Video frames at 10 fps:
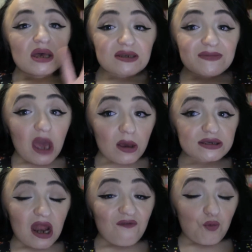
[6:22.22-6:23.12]
Something else
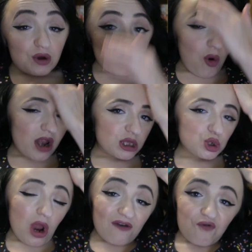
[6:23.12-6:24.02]
that I really wanted to
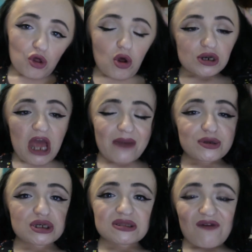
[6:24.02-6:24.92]
try for a long time
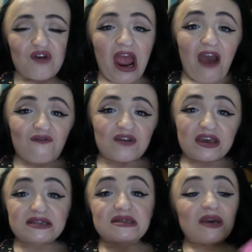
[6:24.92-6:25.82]
and just never have
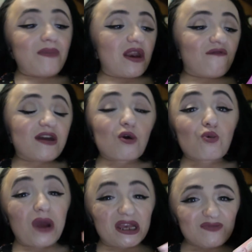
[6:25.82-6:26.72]
is the Benefit
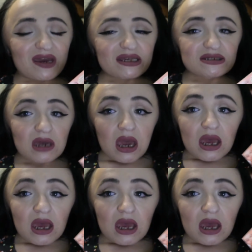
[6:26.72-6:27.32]
Erase Paste.